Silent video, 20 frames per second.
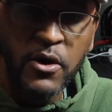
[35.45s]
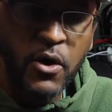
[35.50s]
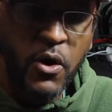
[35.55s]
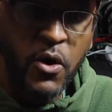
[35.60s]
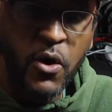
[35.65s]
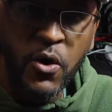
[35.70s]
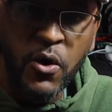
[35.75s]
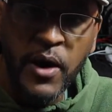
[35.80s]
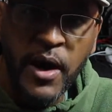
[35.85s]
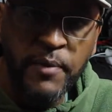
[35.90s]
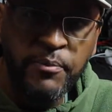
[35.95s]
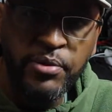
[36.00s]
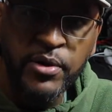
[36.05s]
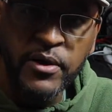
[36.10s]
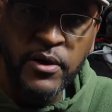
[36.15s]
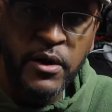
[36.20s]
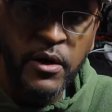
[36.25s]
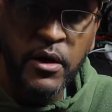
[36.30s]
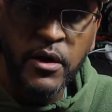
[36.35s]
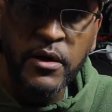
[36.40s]
or I put
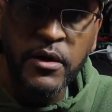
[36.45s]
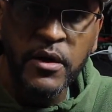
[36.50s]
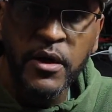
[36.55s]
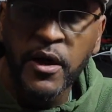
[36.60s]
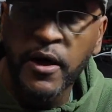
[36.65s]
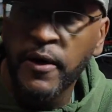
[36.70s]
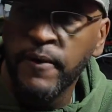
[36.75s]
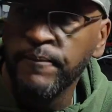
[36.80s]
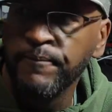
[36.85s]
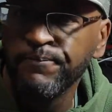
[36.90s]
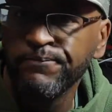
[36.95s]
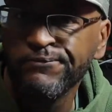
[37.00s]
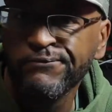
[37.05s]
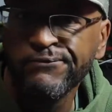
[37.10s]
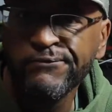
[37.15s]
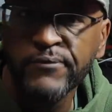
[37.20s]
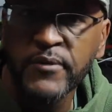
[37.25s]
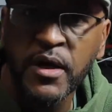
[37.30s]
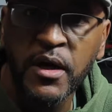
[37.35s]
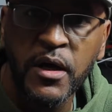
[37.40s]
on
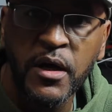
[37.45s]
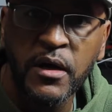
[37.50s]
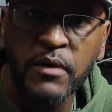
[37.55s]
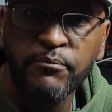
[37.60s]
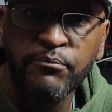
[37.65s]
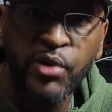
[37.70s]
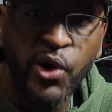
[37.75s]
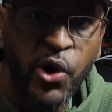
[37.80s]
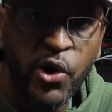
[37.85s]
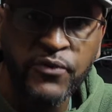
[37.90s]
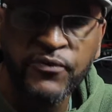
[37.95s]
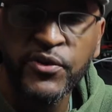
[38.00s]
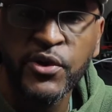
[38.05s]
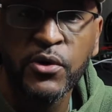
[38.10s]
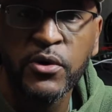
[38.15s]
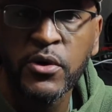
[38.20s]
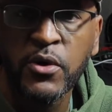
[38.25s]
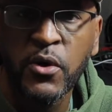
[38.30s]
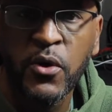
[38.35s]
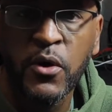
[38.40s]
boiled
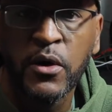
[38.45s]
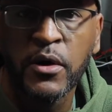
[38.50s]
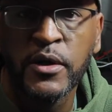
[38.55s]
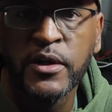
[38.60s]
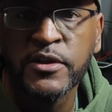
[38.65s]
field corn.